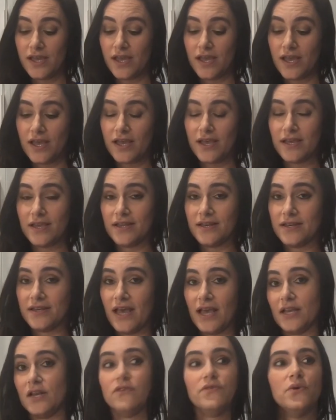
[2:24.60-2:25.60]
and I
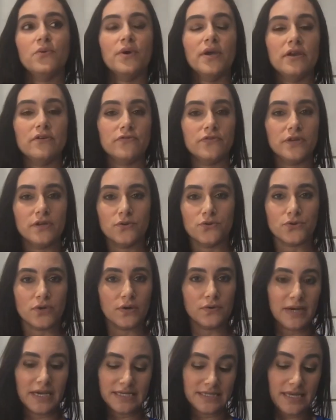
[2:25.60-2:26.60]
love the way I feel throughout
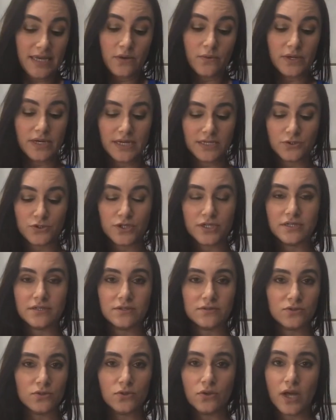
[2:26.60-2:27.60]
my day when I drink
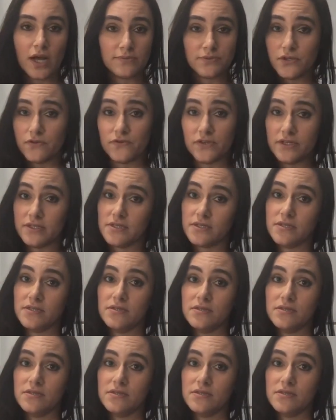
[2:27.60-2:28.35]
2 cups of this.